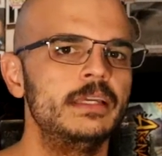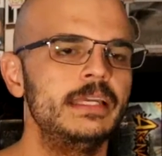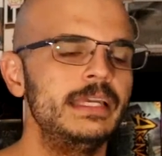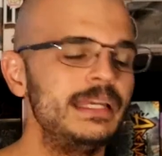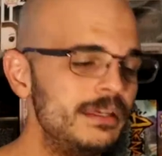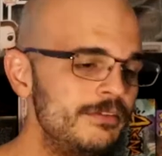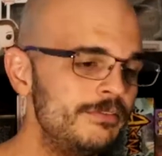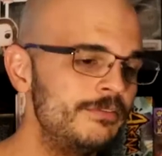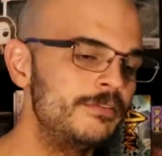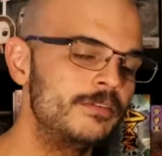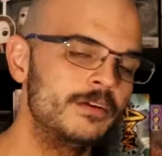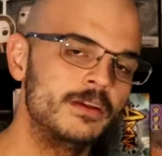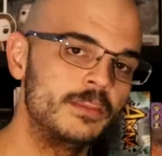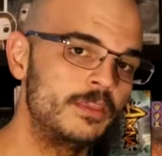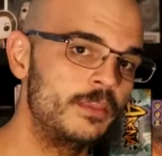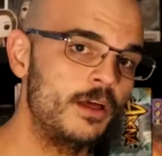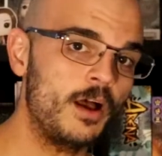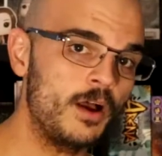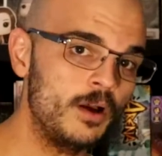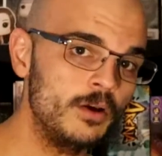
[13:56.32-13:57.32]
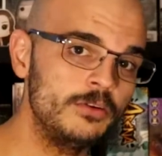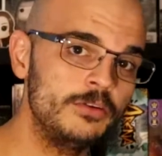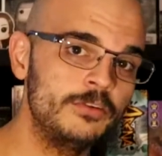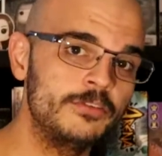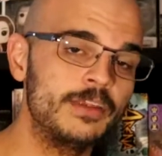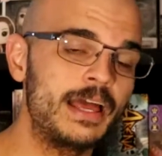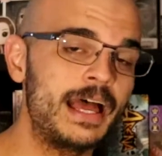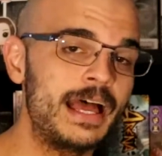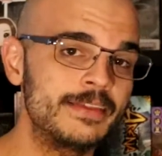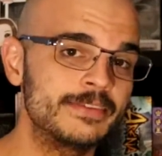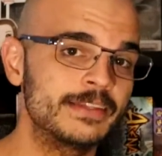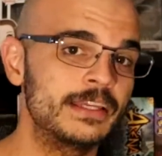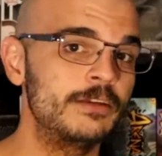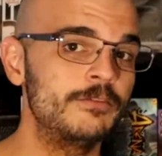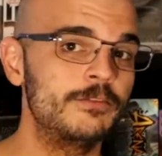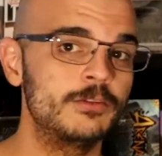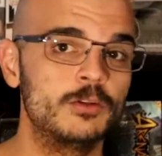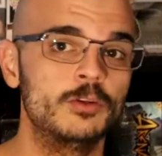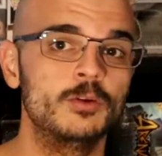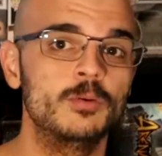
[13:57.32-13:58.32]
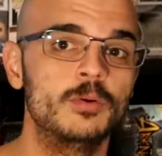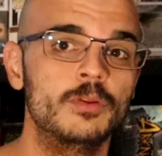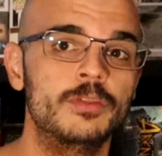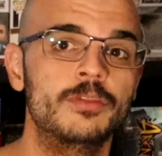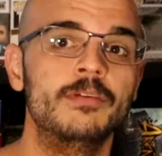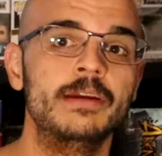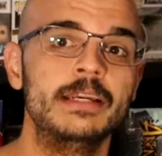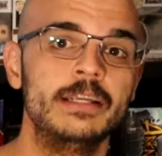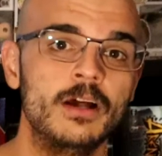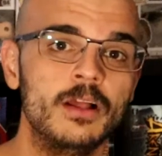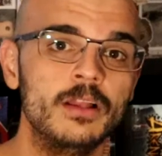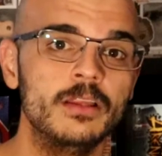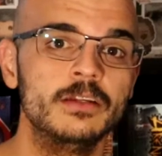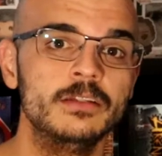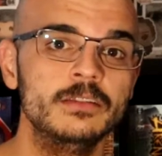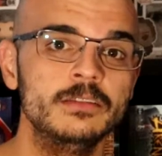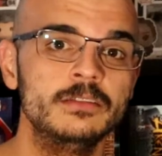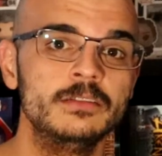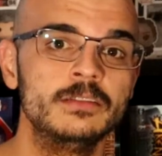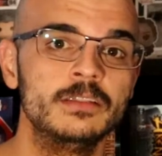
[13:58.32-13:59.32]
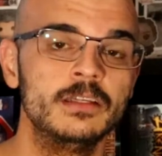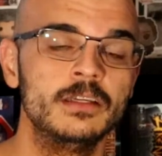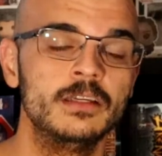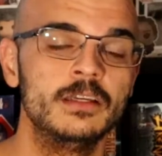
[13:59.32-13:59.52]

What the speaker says: If the hosts are asking for $2 or $3,